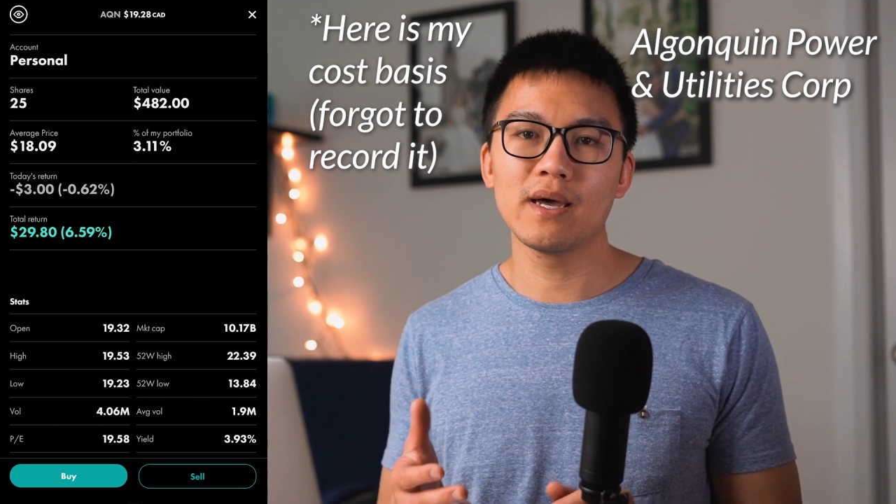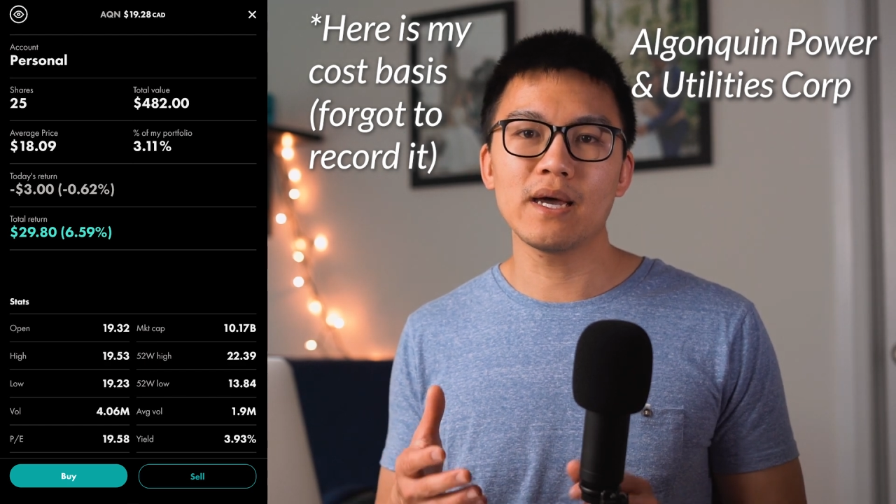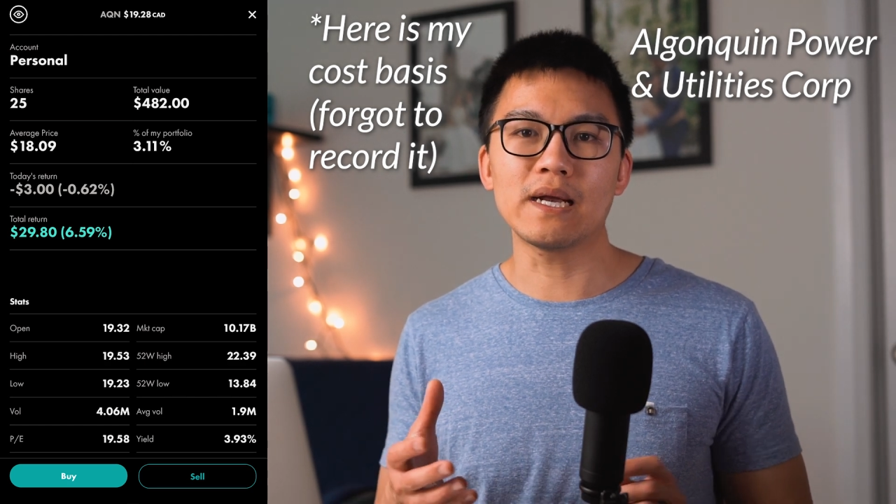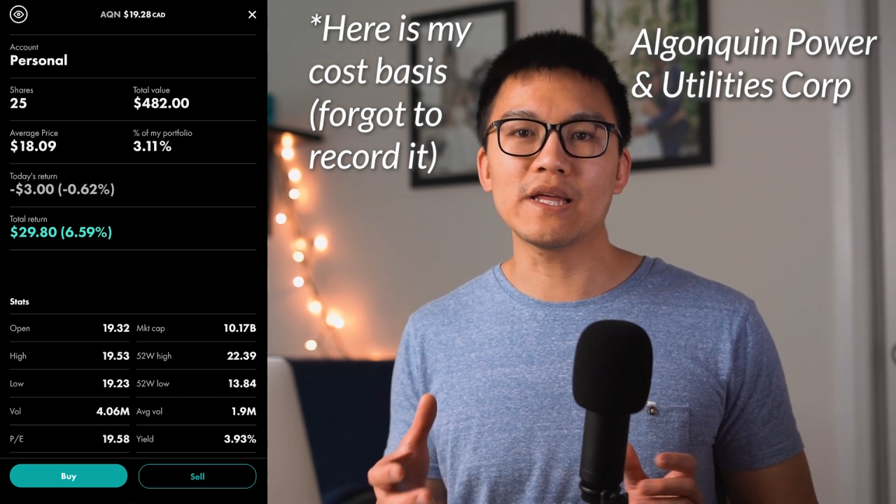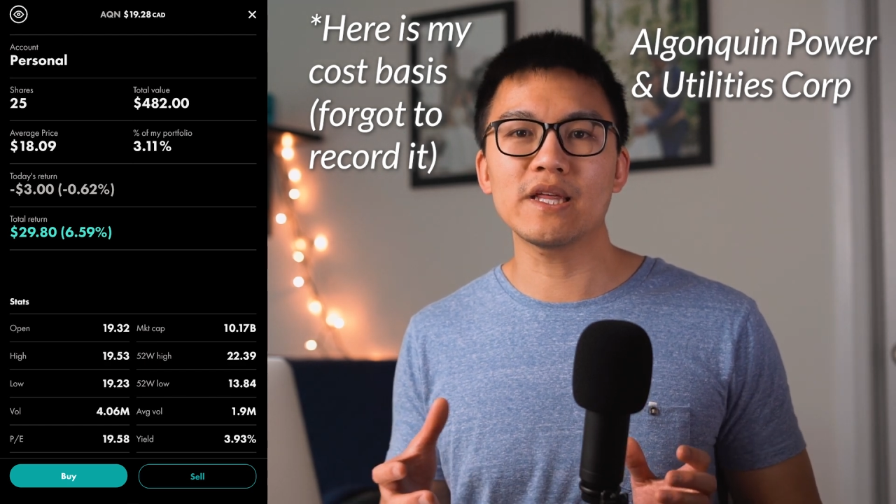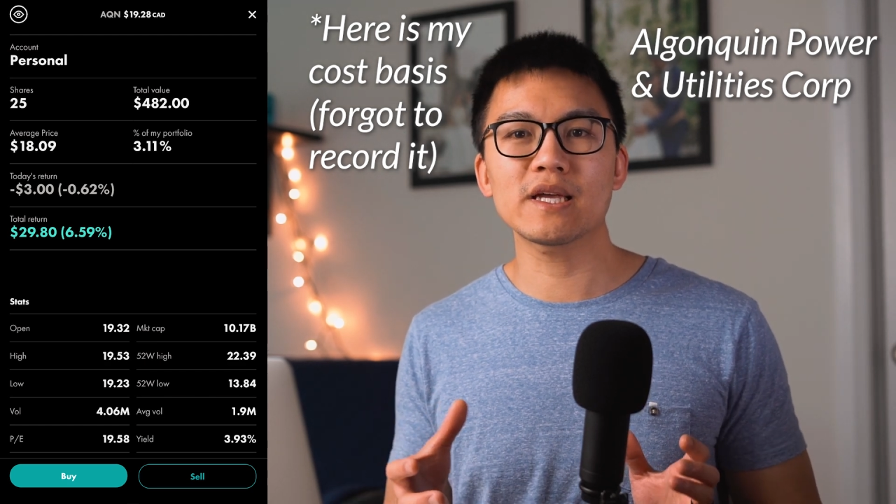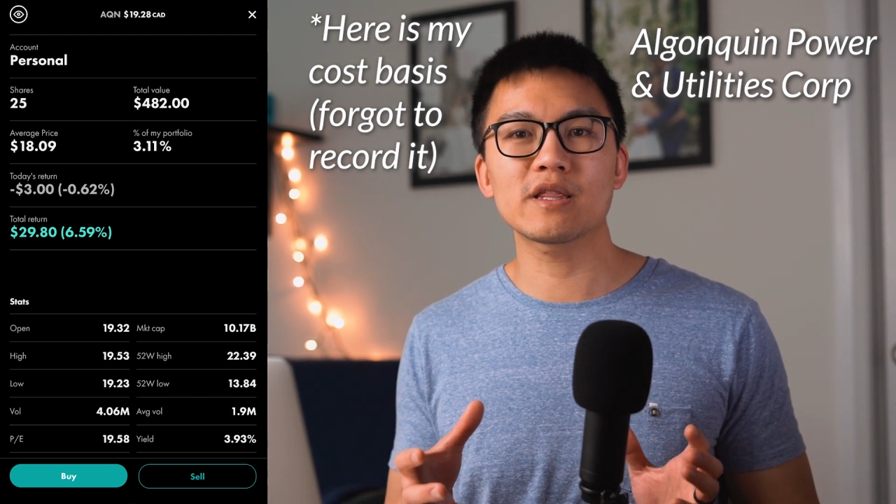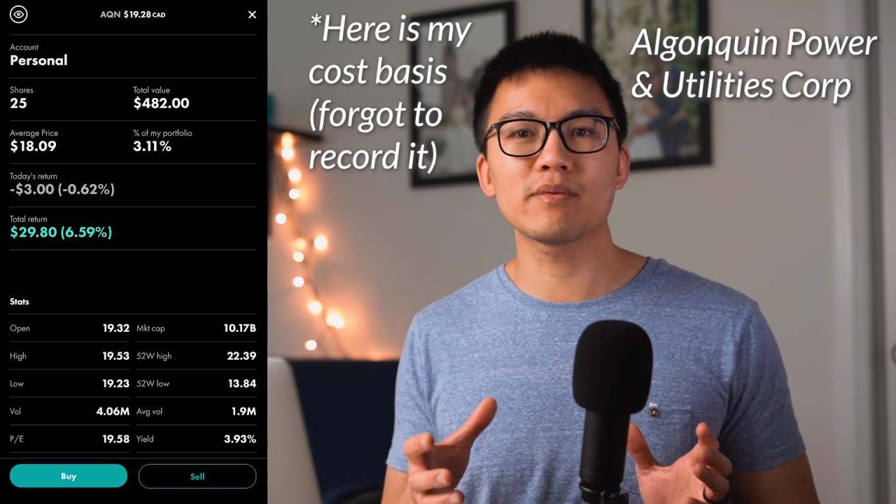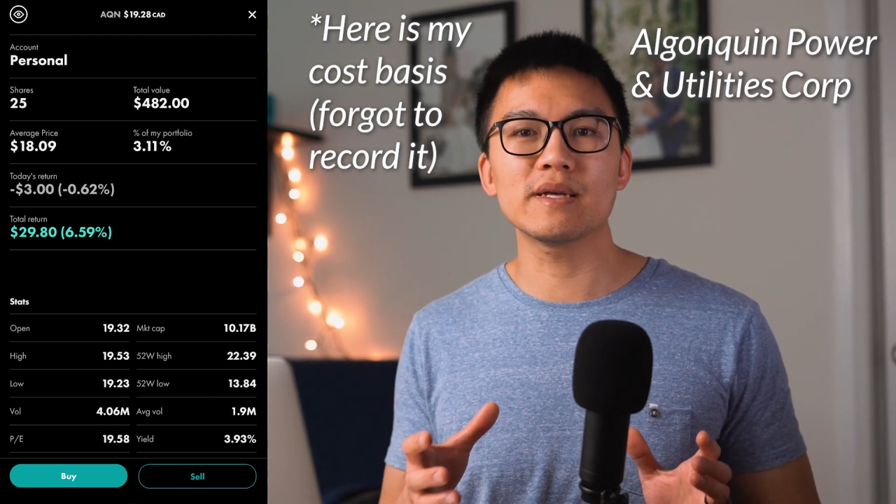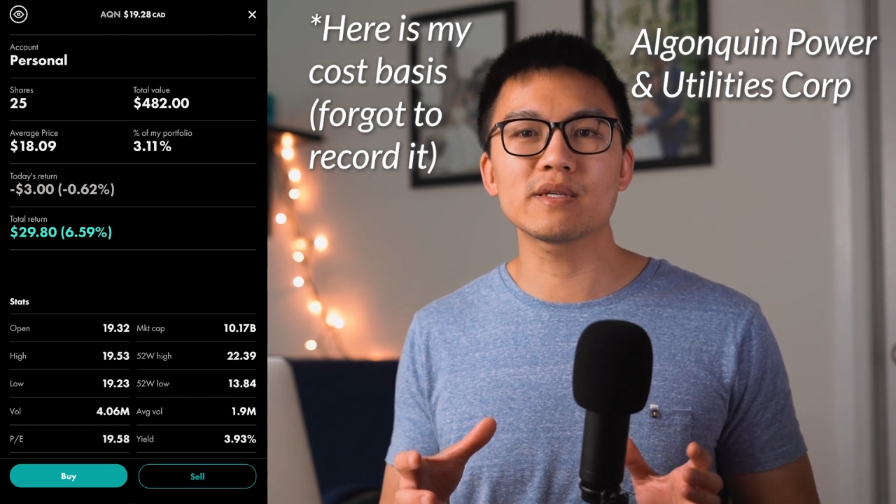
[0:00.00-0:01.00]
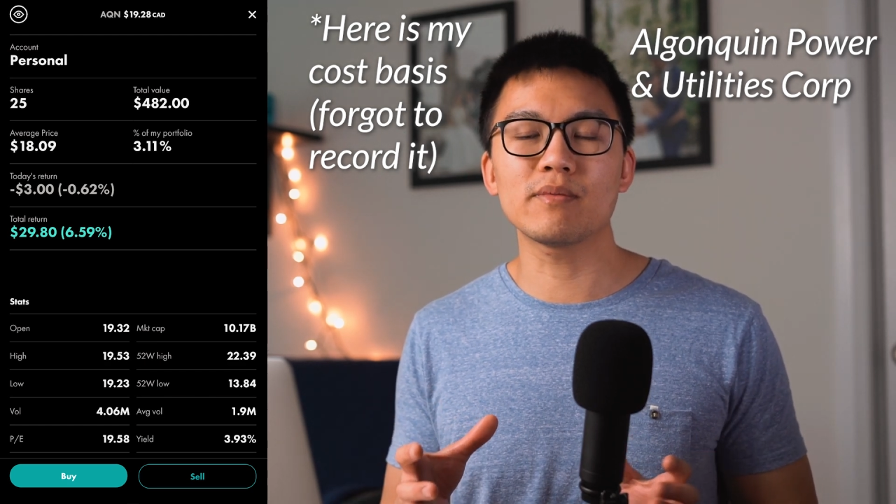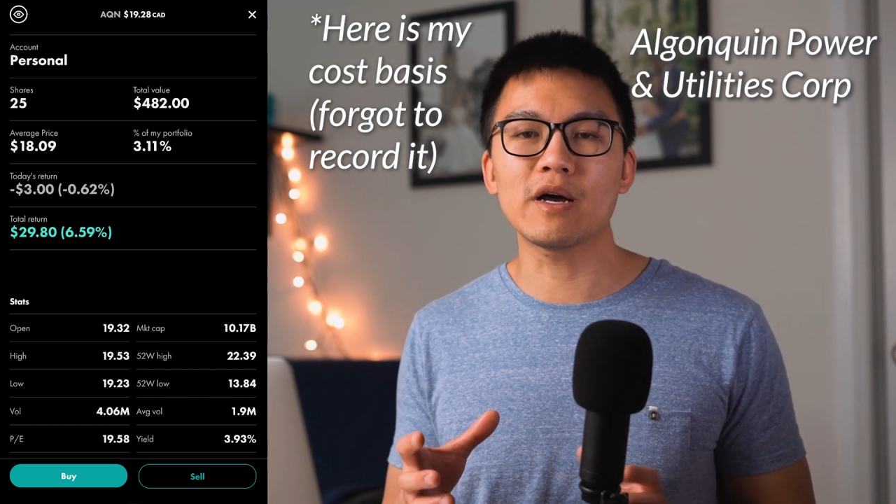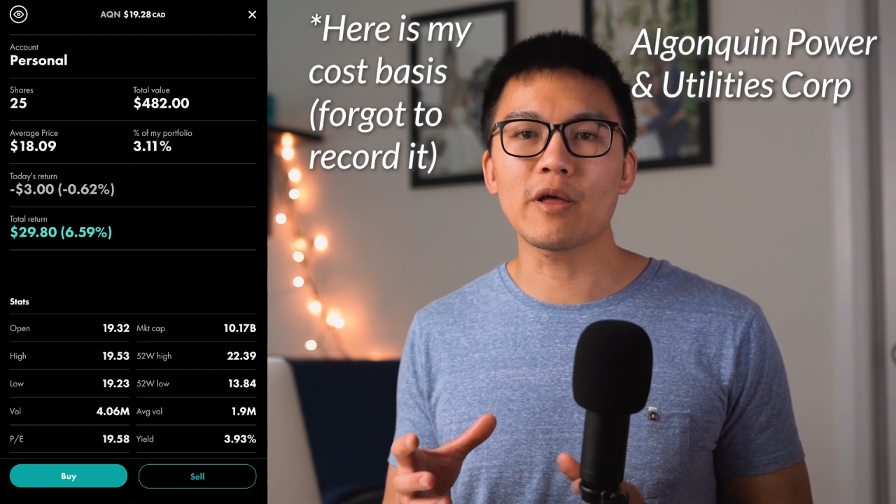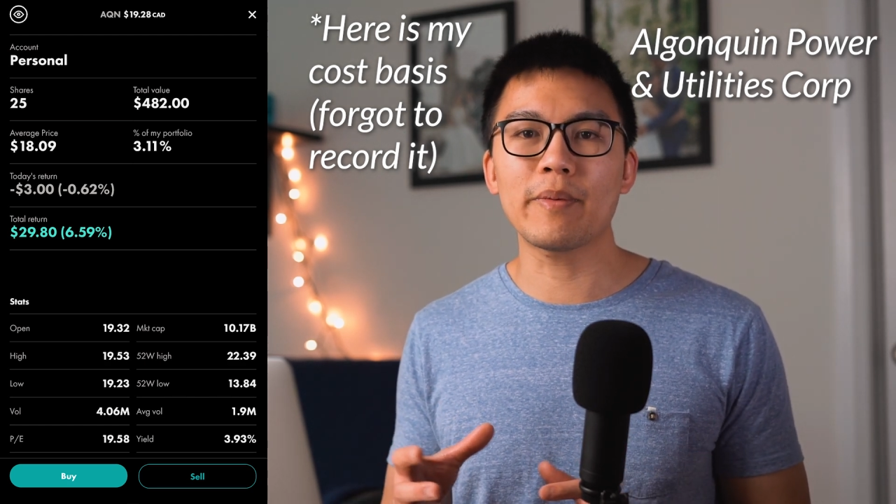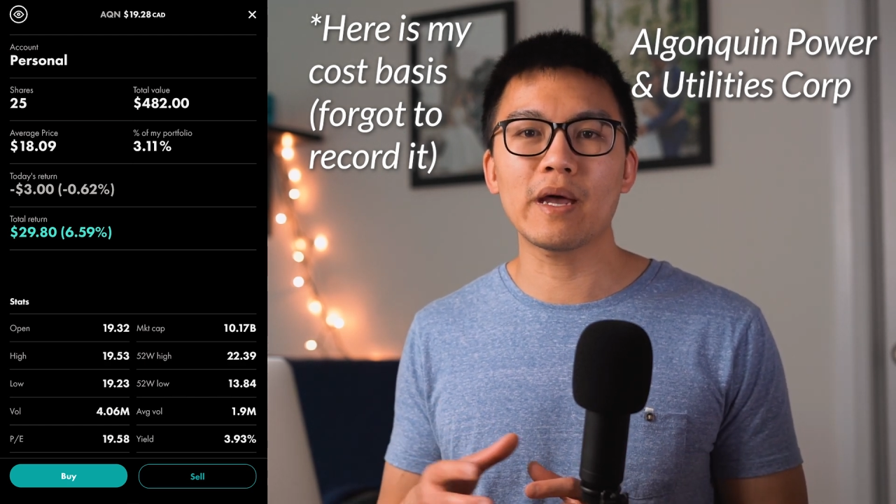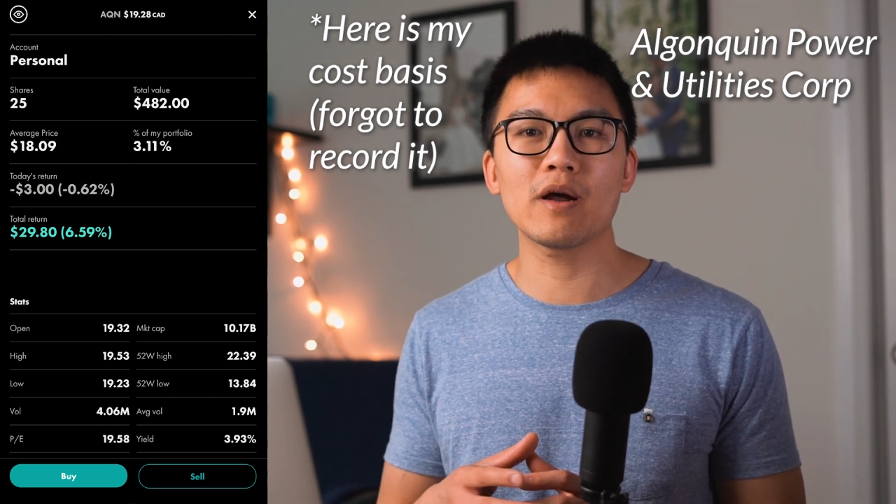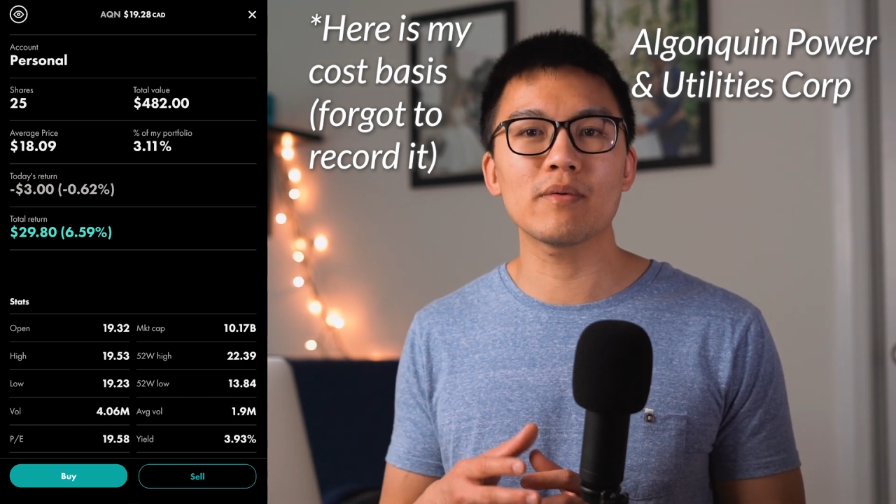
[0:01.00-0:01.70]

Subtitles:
And I think the reason why their payout